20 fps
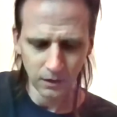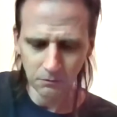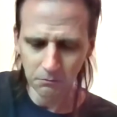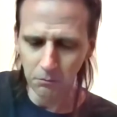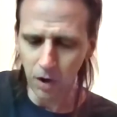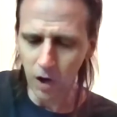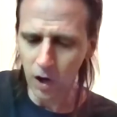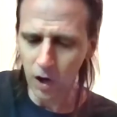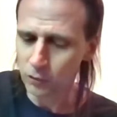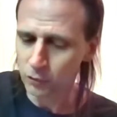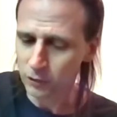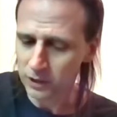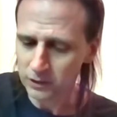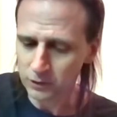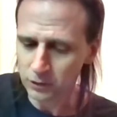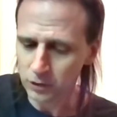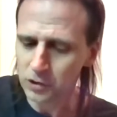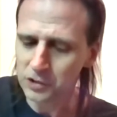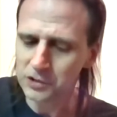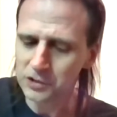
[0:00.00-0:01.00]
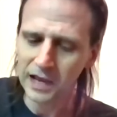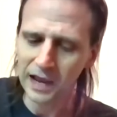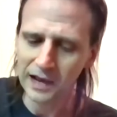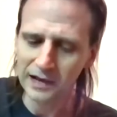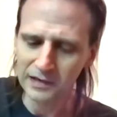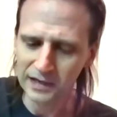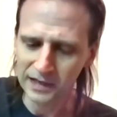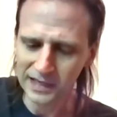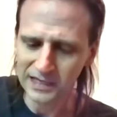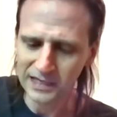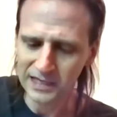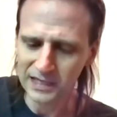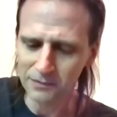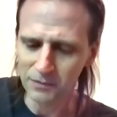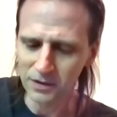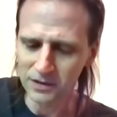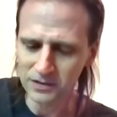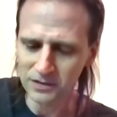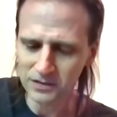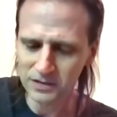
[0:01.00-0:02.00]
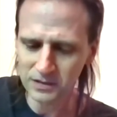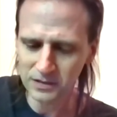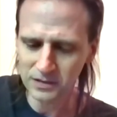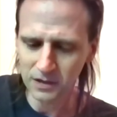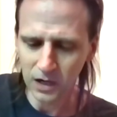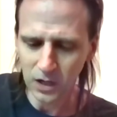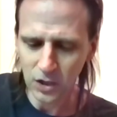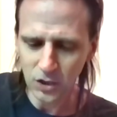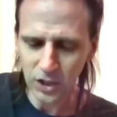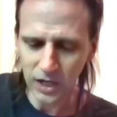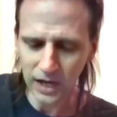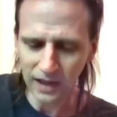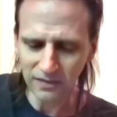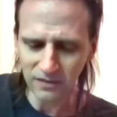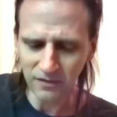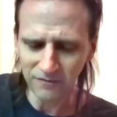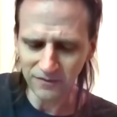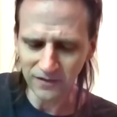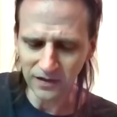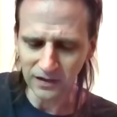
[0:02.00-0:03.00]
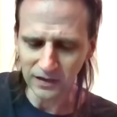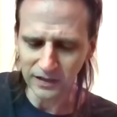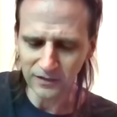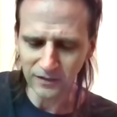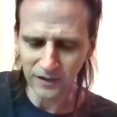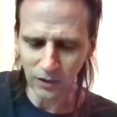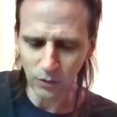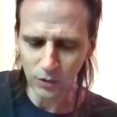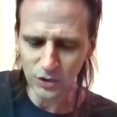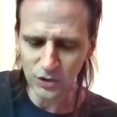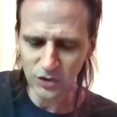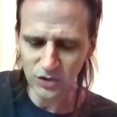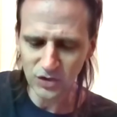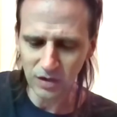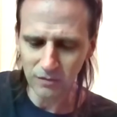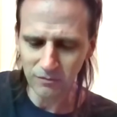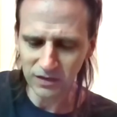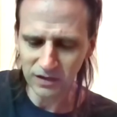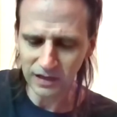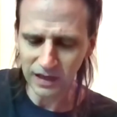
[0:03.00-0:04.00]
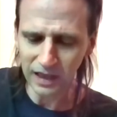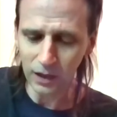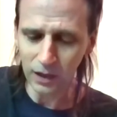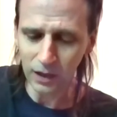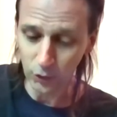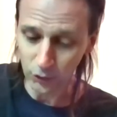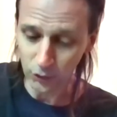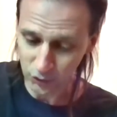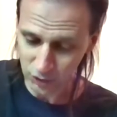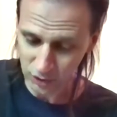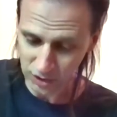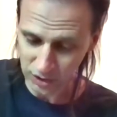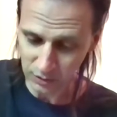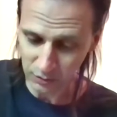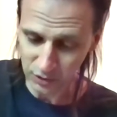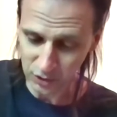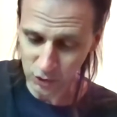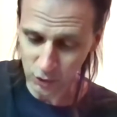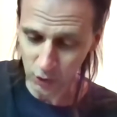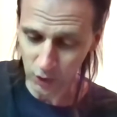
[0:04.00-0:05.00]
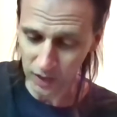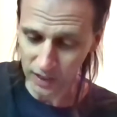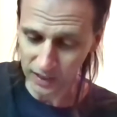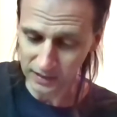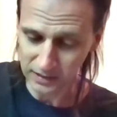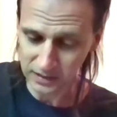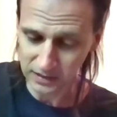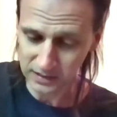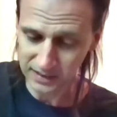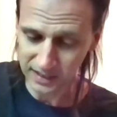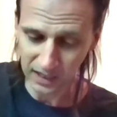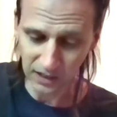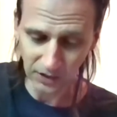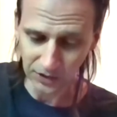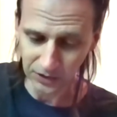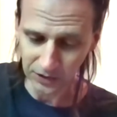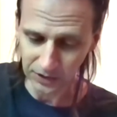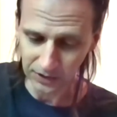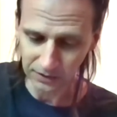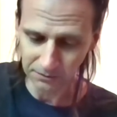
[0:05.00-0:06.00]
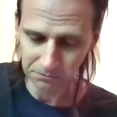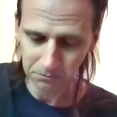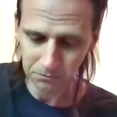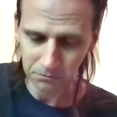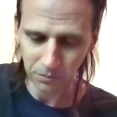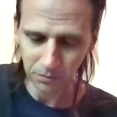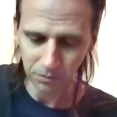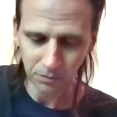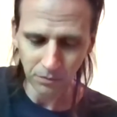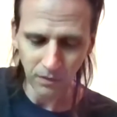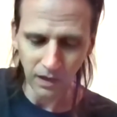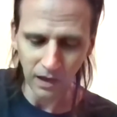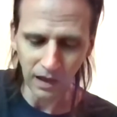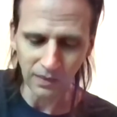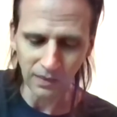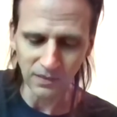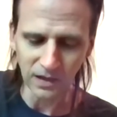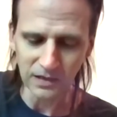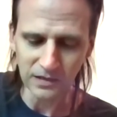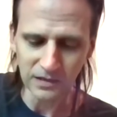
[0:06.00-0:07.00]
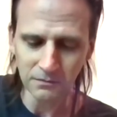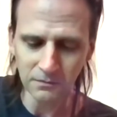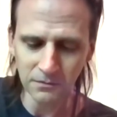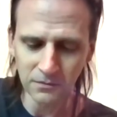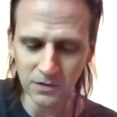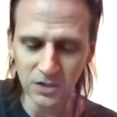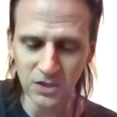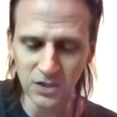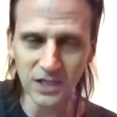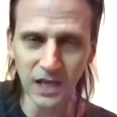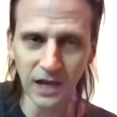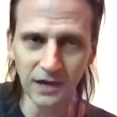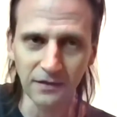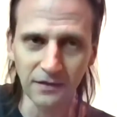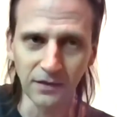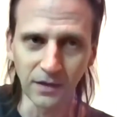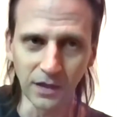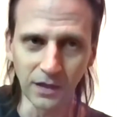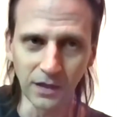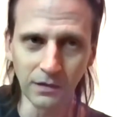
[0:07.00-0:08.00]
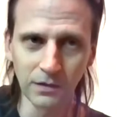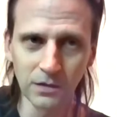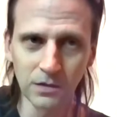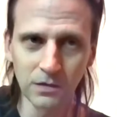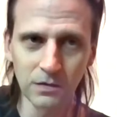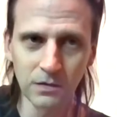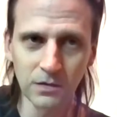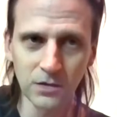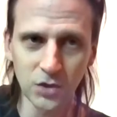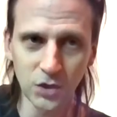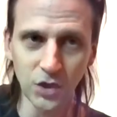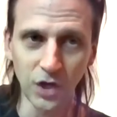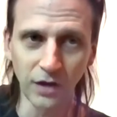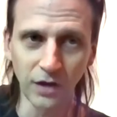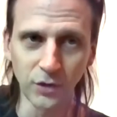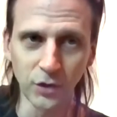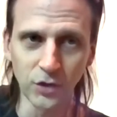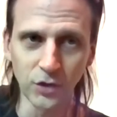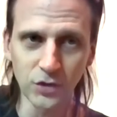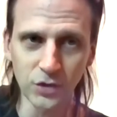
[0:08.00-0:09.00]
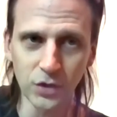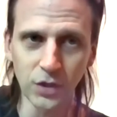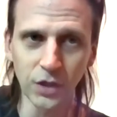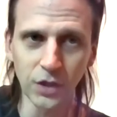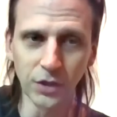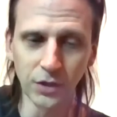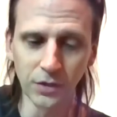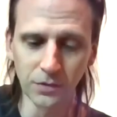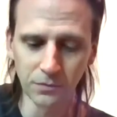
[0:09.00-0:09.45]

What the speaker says: Margaret looked at Nicodemus. She had the feeling there was something else he was trying to tell her. And then, suddenly, she understood.